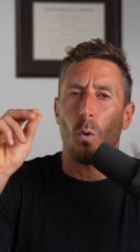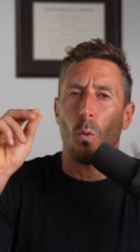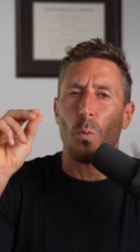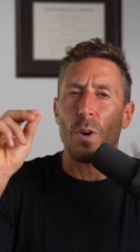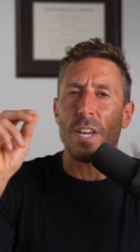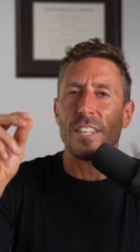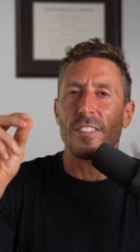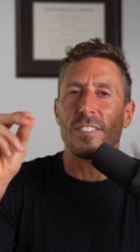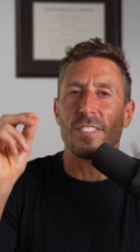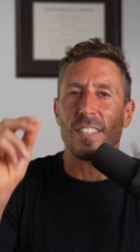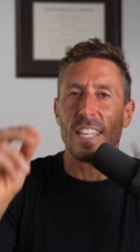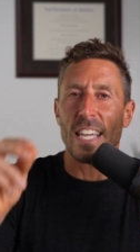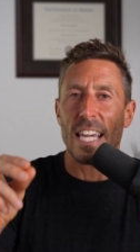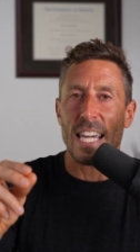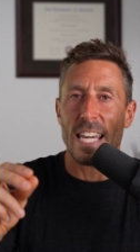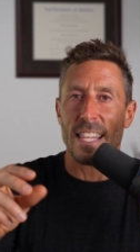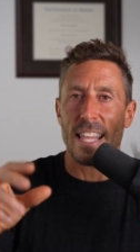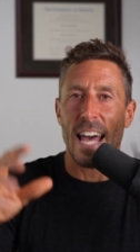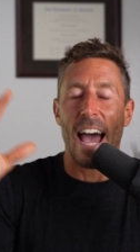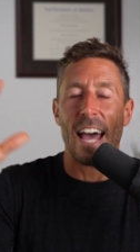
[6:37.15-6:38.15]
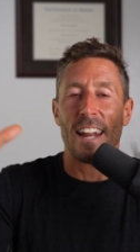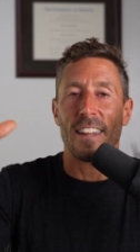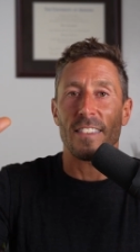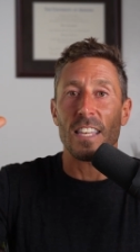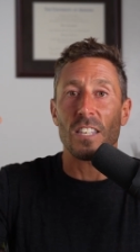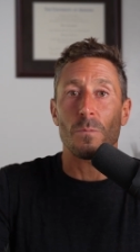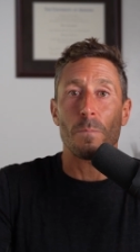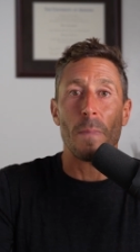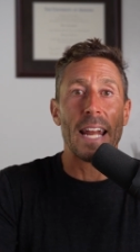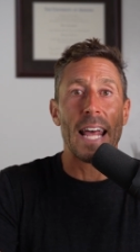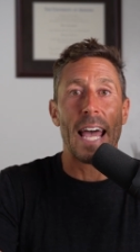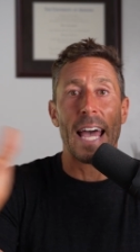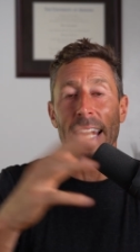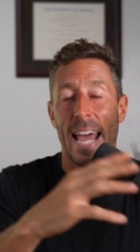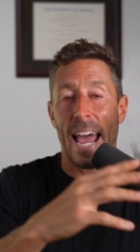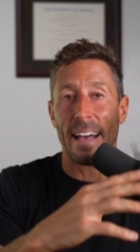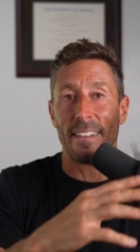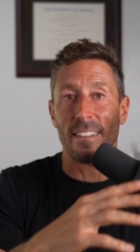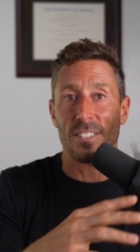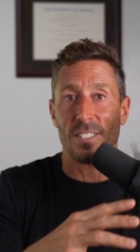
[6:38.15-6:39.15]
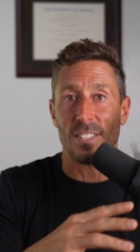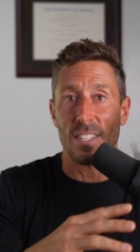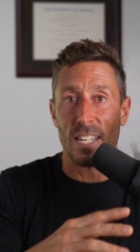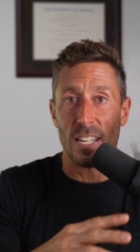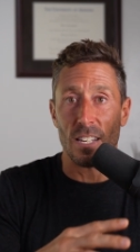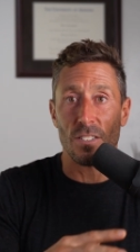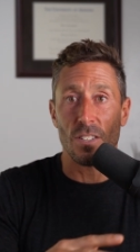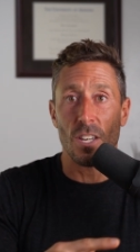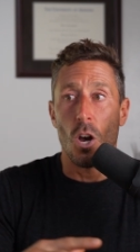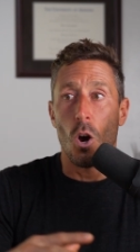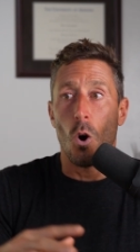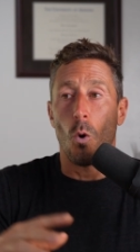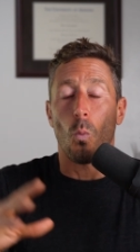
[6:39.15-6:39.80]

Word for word: We see that these meta analyses